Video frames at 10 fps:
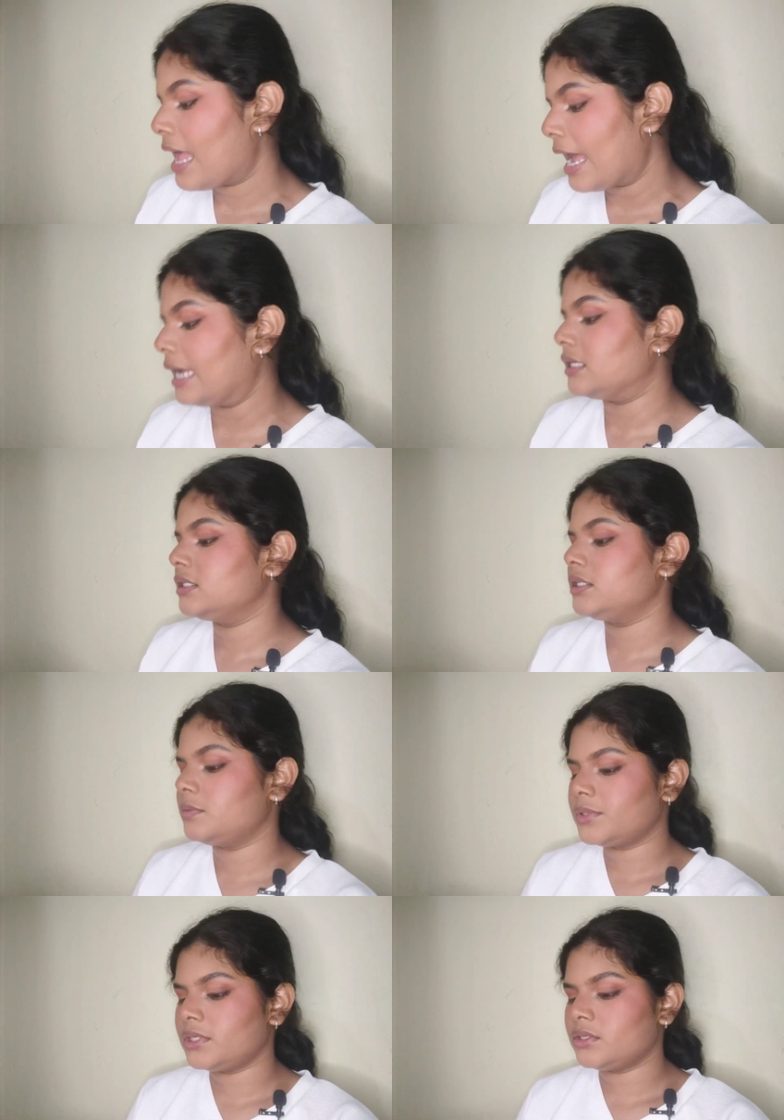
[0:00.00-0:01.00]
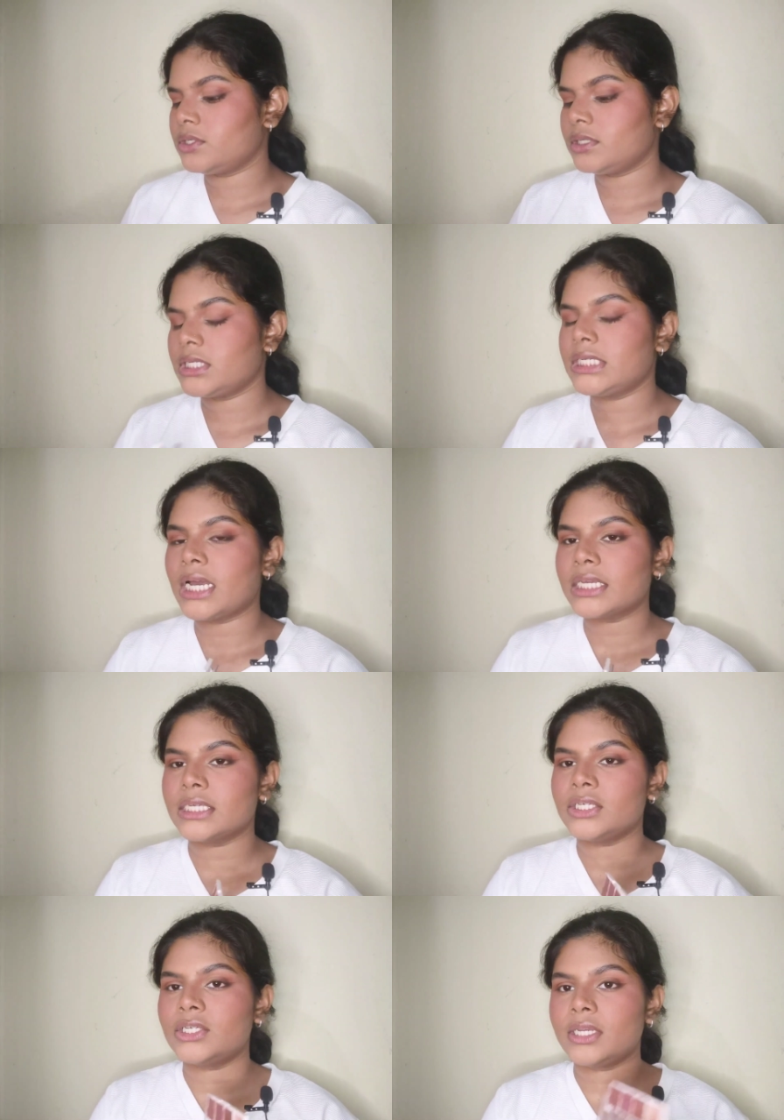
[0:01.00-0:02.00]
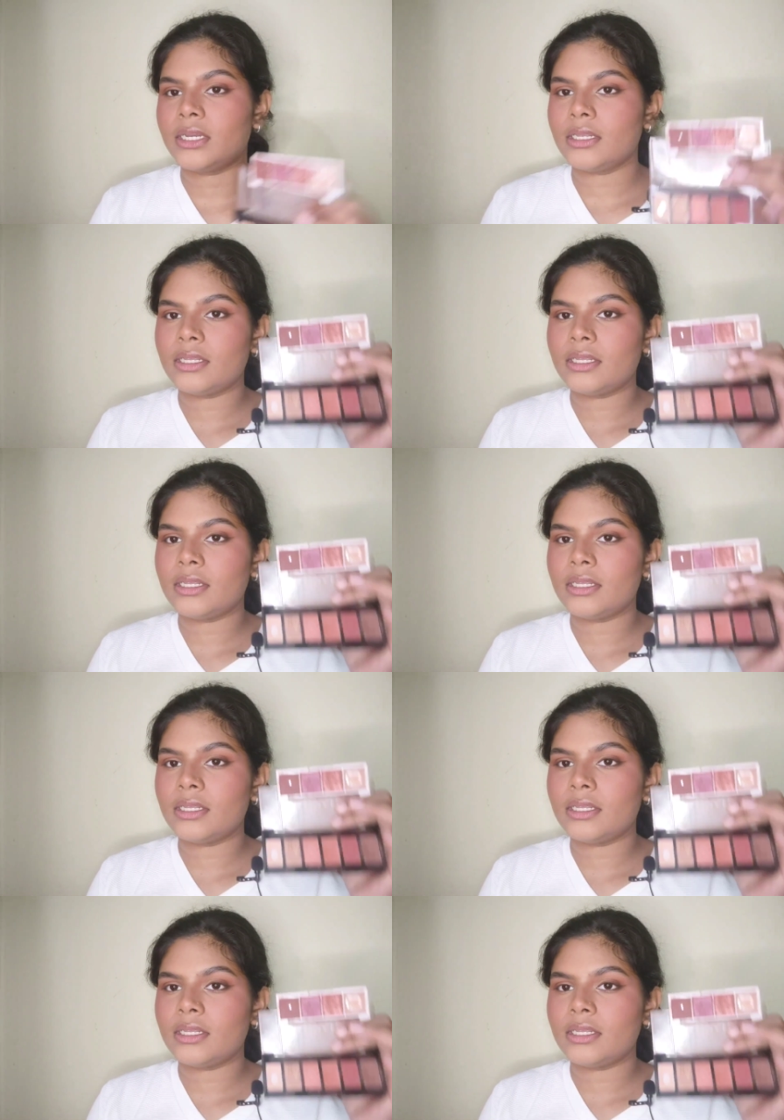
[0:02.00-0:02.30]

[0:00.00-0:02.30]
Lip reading: and dipping into the darkest shade